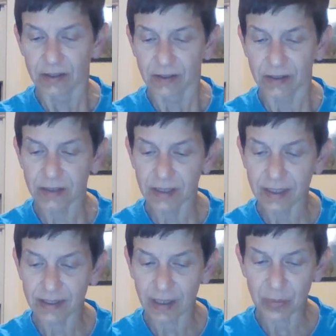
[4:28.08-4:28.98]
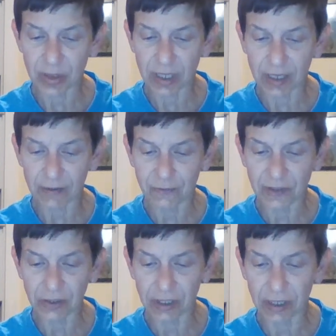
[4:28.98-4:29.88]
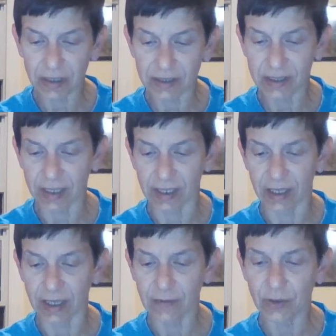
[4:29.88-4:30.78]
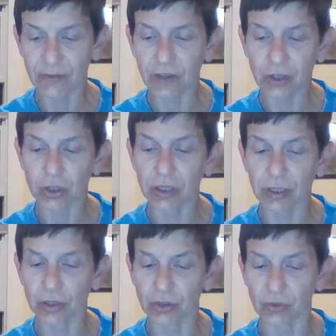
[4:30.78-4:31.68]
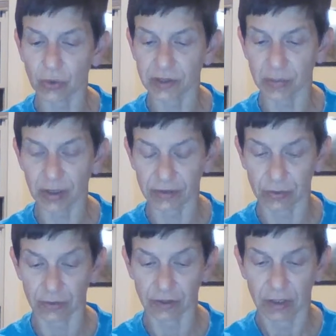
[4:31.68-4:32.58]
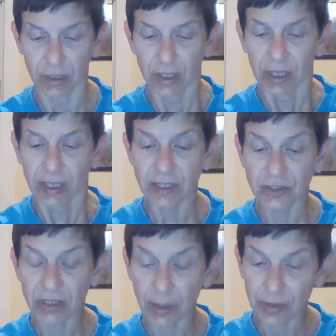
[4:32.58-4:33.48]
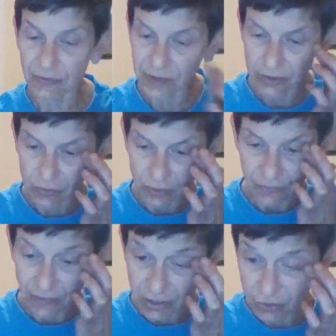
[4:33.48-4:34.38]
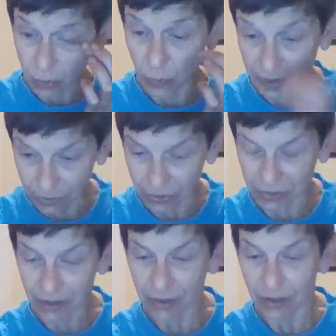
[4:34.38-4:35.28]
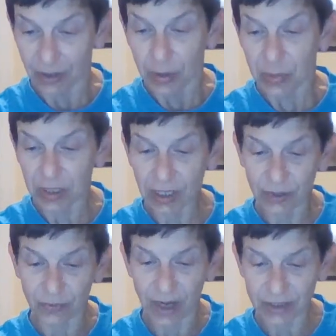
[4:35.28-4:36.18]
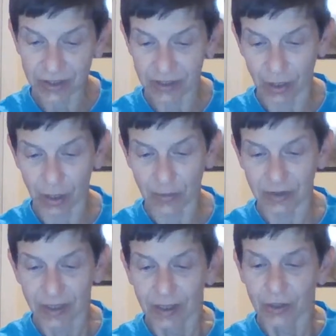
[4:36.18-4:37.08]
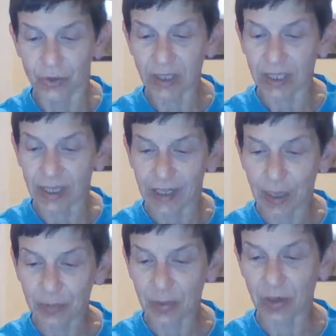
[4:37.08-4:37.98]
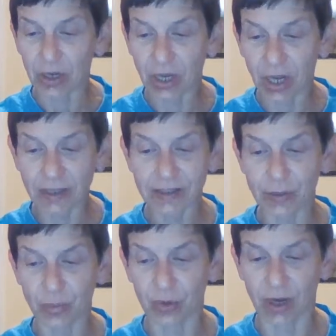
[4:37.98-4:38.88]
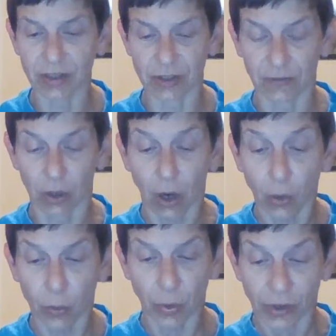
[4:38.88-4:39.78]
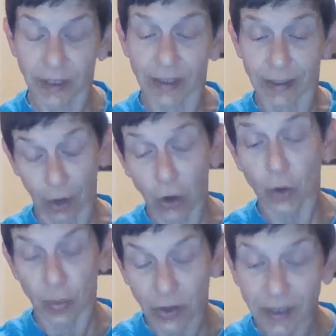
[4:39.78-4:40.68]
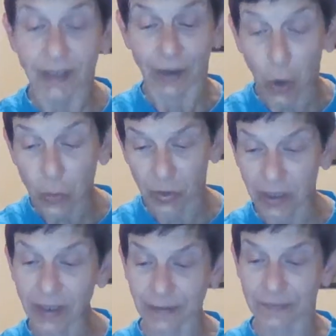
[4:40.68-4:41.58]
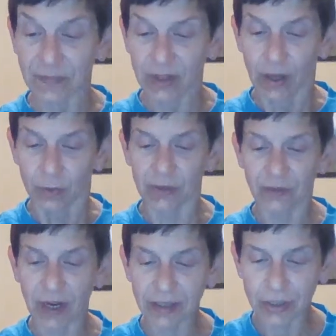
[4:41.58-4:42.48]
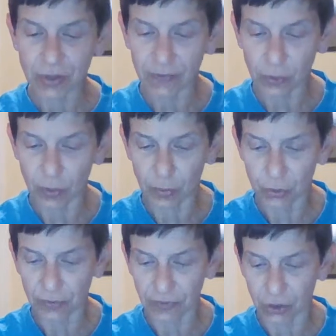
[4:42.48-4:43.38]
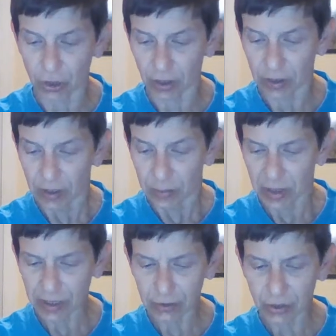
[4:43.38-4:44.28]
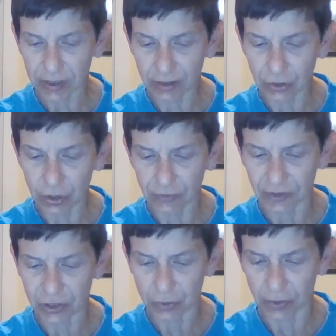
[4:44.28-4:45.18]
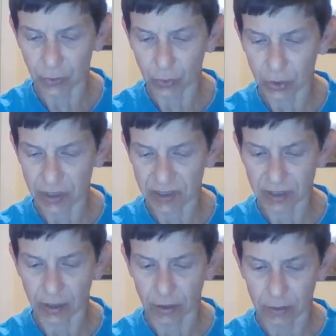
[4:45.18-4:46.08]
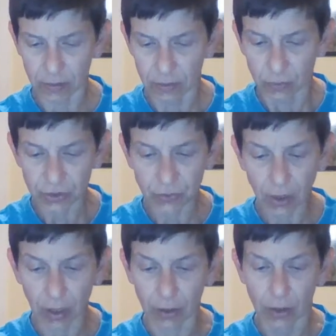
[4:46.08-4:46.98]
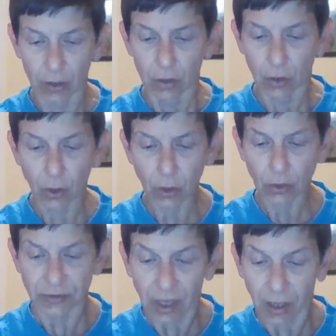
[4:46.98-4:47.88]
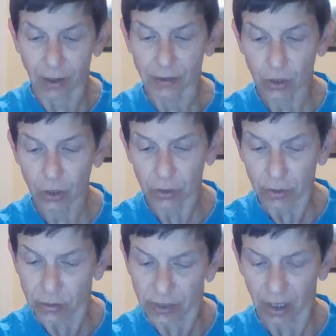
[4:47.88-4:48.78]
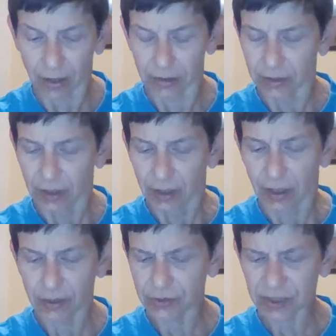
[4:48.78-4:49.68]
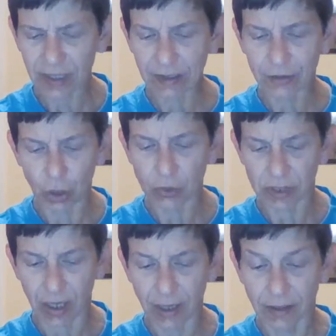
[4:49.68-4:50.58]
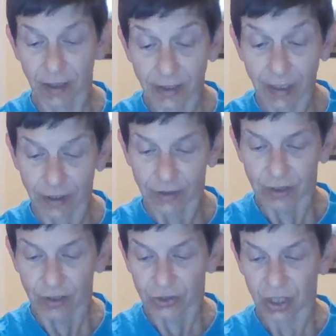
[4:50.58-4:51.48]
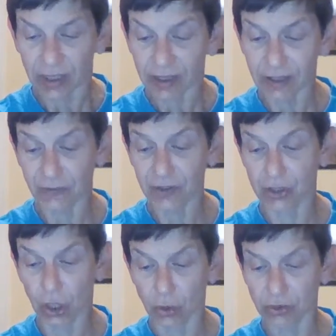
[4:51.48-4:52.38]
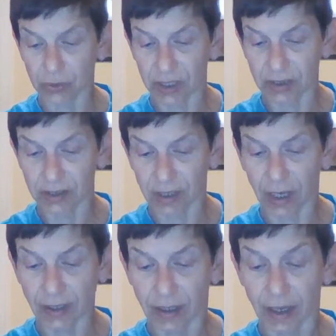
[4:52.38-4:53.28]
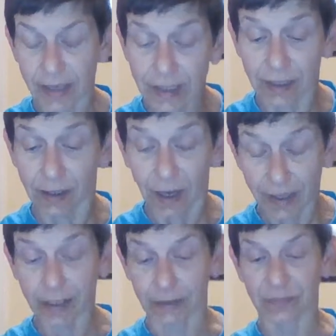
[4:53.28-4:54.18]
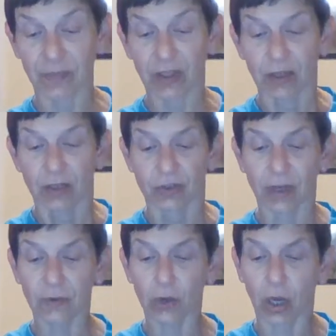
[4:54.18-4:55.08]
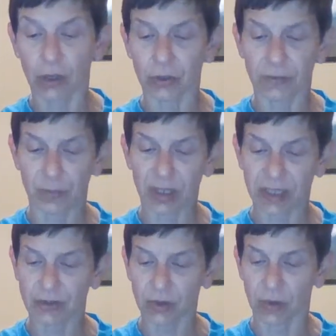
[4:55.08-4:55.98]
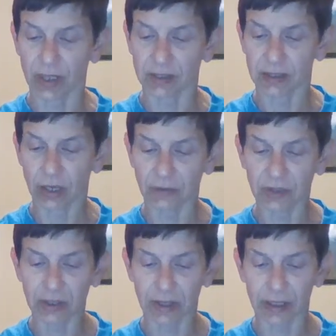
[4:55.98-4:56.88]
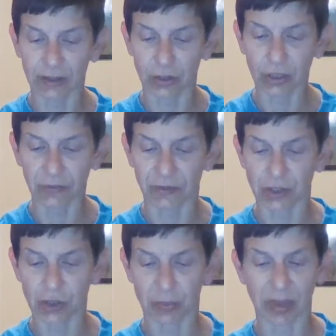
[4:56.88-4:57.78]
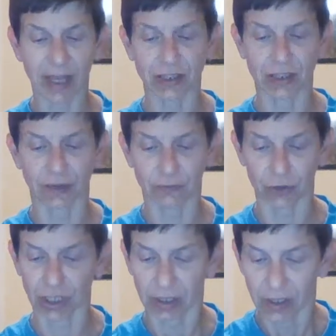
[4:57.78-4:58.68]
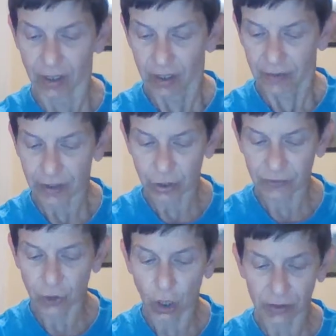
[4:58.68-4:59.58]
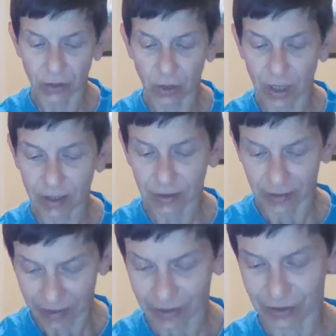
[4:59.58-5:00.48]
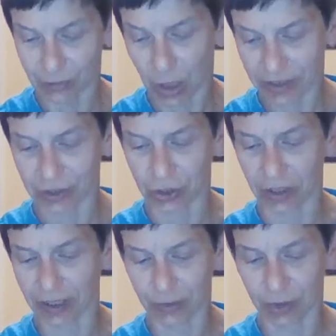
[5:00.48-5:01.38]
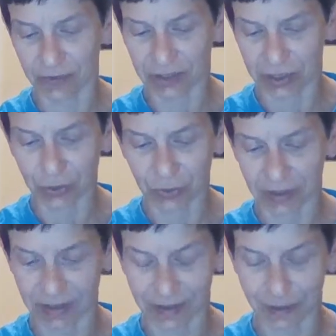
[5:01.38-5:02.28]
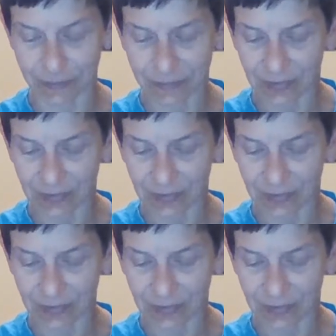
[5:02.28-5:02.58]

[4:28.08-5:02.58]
Sissy had said Petey had feeling in his skin even if he couldn't control his muscles. Each time the fish wiggled, Petey thrashed his arms. Grinning, he kept up a constant barrage of, "Oh boy, oh boy, oh boy." When finally Trevor removed the hook, Petey looked at the little fish with a worried stare. "What's wrong?" "Oh da, oh da." "Are you saying no die?" "Aye." "Should I let the fish go so he doesn't die?" "Aye, aye." Trevor honored Petey's request, carefully letting the little fish splash free. They could have caught the Loch Ness Monster, and he would have still released it.